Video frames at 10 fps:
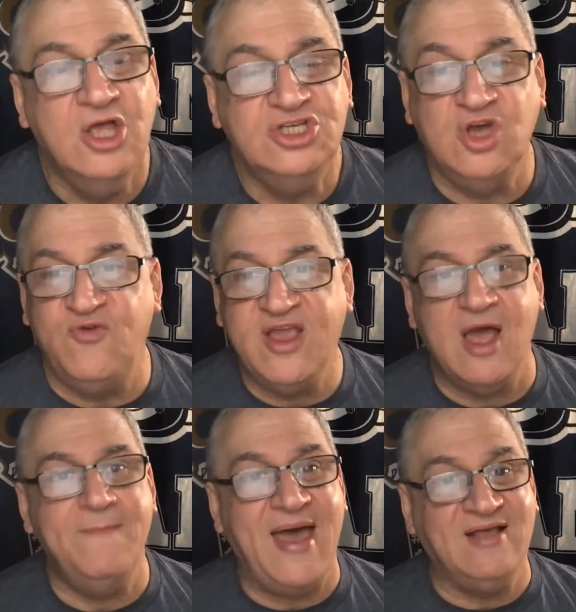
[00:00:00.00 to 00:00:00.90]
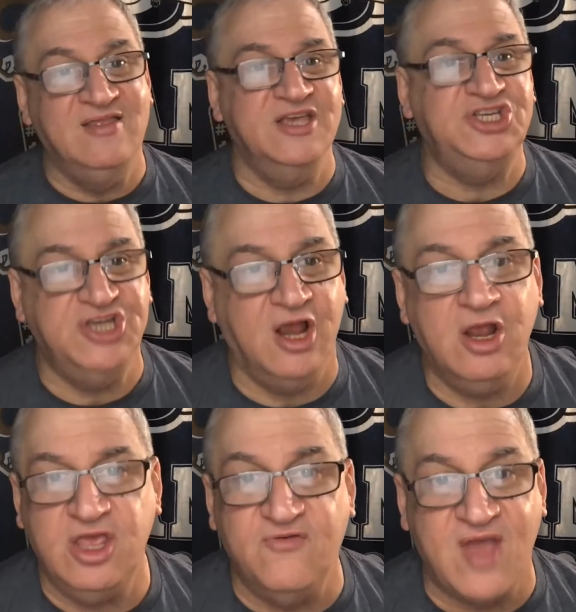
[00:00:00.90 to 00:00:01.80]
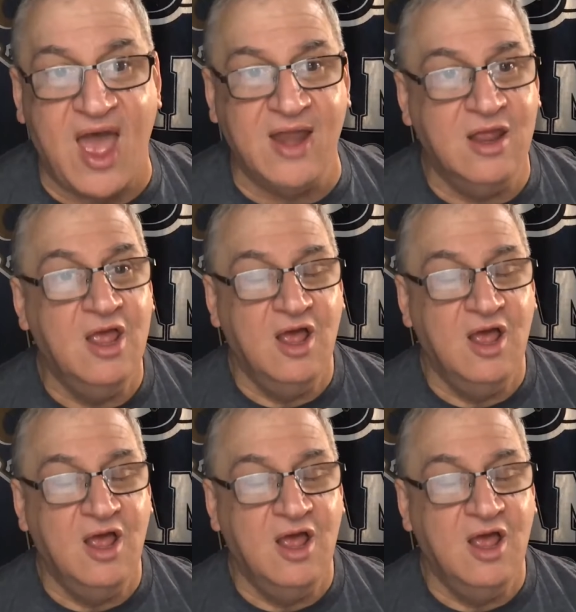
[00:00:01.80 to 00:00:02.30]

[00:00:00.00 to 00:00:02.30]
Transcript: So if we come back this year, you've got